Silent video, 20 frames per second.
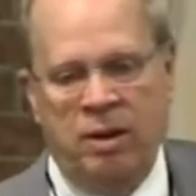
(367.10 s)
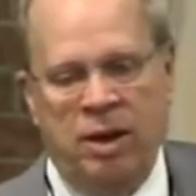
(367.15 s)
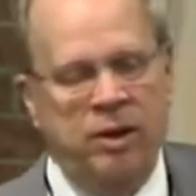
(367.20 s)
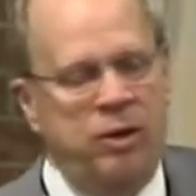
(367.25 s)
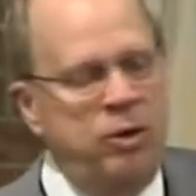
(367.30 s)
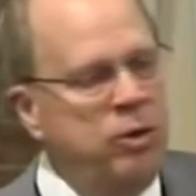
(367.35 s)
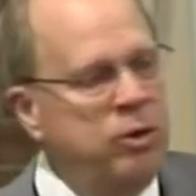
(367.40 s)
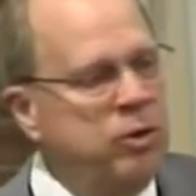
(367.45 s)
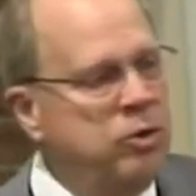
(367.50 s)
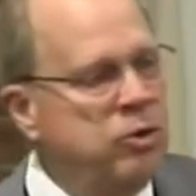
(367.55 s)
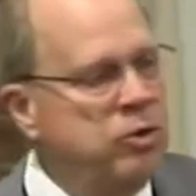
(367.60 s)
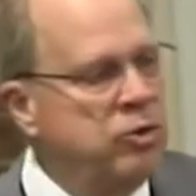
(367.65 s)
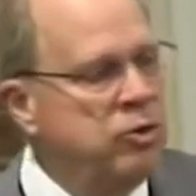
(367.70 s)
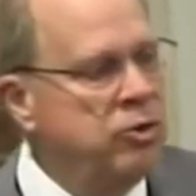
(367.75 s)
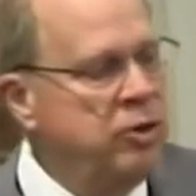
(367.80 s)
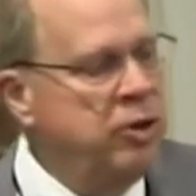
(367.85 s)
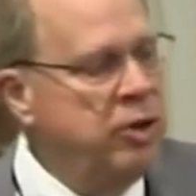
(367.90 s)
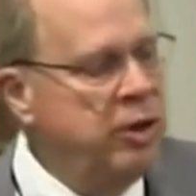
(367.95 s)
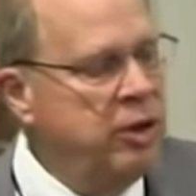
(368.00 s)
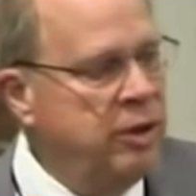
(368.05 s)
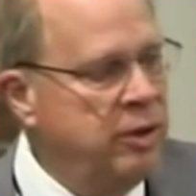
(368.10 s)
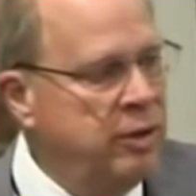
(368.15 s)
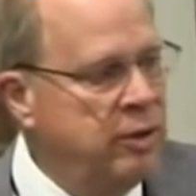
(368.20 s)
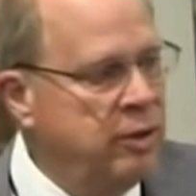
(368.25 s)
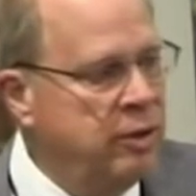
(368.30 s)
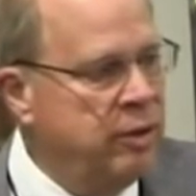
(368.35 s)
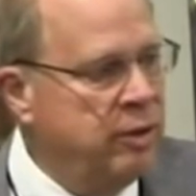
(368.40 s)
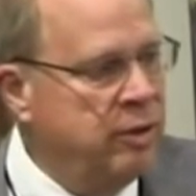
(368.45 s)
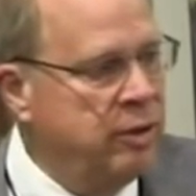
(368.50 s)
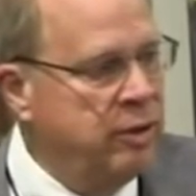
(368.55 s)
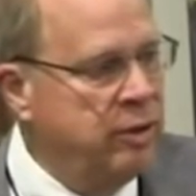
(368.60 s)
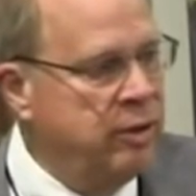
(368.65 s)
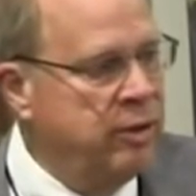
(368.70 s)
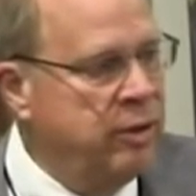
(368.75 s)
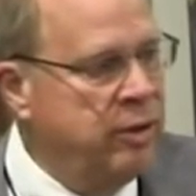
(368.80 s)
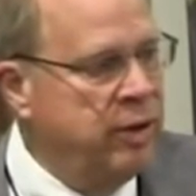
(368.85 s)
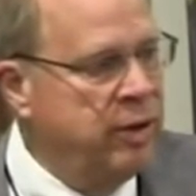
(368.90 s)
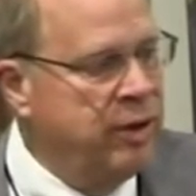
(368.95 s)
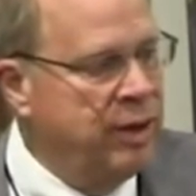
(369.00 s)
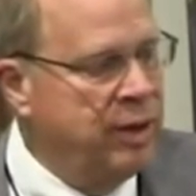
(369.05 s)
And you can see
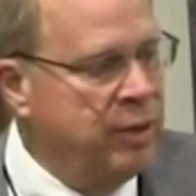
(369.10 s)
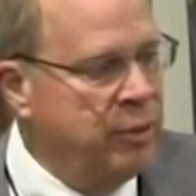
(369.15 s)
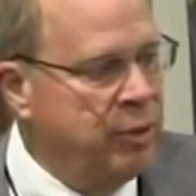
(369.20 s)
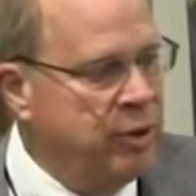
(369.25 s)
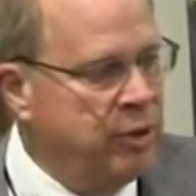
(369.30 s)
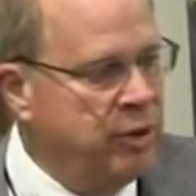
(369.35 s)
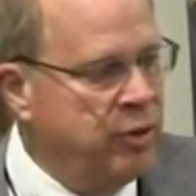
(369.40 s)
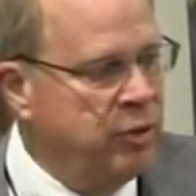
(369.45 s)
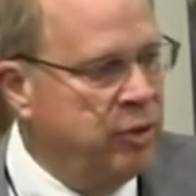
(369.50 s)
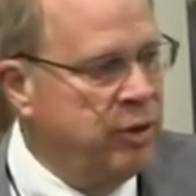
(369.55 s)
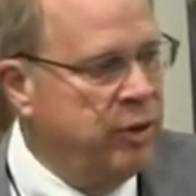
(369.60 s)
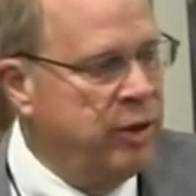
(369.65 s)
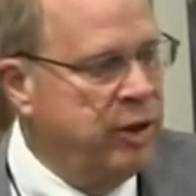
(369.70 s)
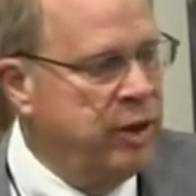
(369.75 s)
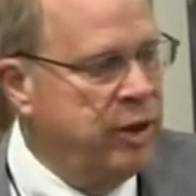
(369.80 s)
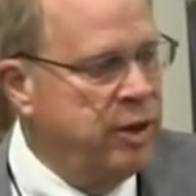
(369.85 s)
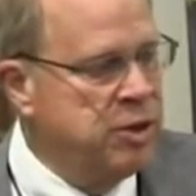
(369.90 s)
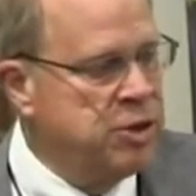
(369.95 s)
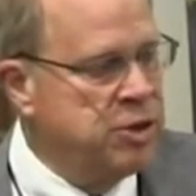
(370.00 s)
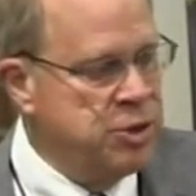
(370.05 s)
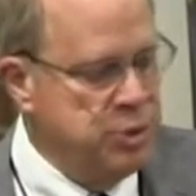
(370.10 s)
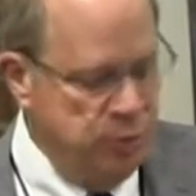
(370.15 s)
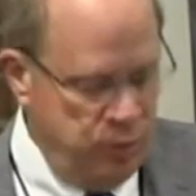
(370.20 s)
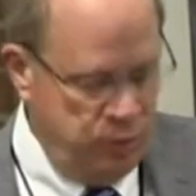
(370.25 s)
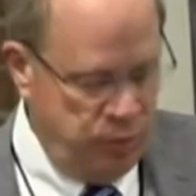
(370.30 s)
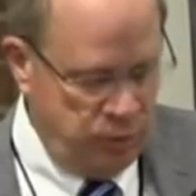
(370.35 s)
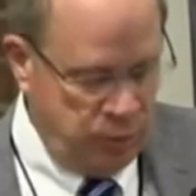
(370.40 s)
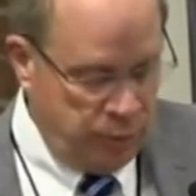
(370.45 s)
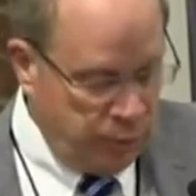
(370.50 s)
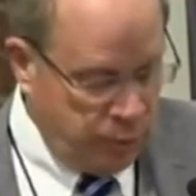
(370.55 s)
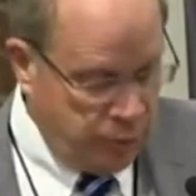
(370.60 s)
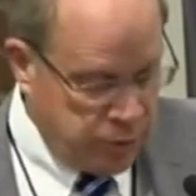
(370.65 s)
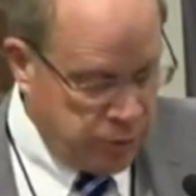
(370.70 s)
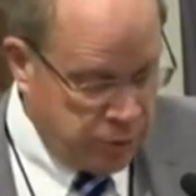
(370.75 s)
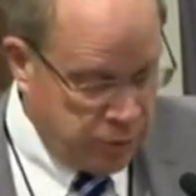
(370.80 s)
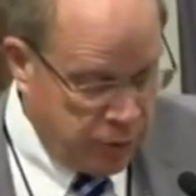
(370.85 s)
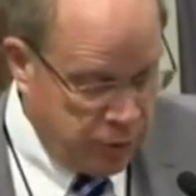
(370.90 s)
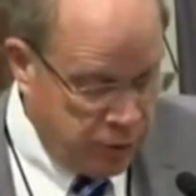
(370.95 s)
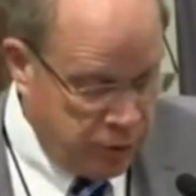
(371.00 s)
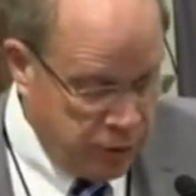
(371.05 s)
the anomalies and the issues, some of which
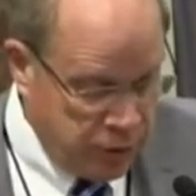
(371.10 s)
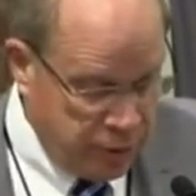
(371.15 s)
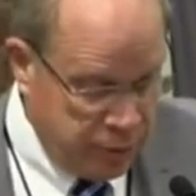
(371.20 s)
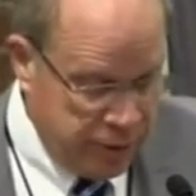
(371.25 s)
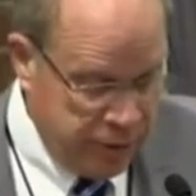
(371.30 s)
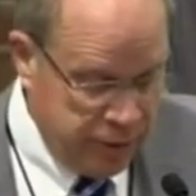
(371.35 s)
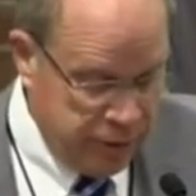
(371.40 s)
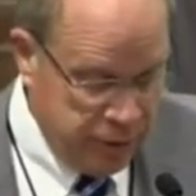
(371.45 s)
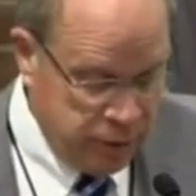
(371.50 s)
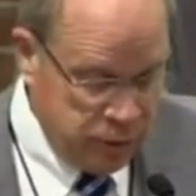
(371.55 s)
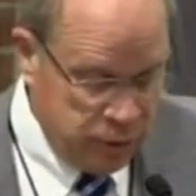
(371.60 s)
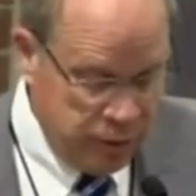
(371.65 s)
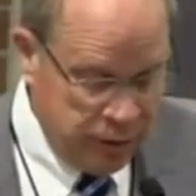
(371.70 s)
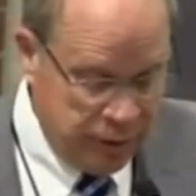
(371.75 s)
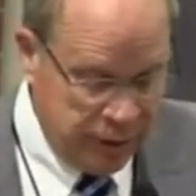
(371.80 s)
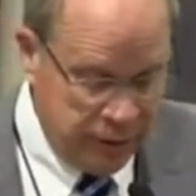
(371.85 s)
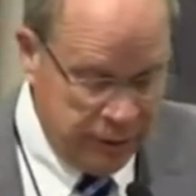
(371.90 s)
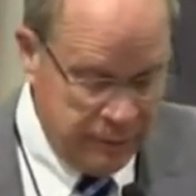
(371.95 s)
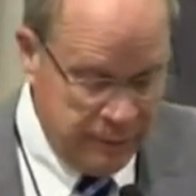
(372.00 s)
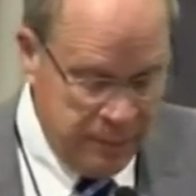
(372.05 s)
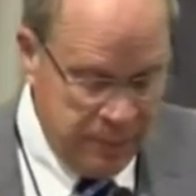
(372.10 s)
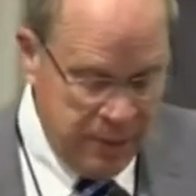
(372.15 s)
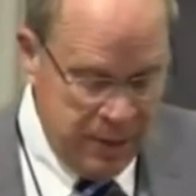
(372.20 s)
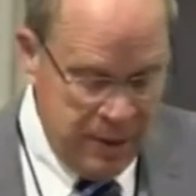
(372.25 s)
I'm going to talk about here in a second.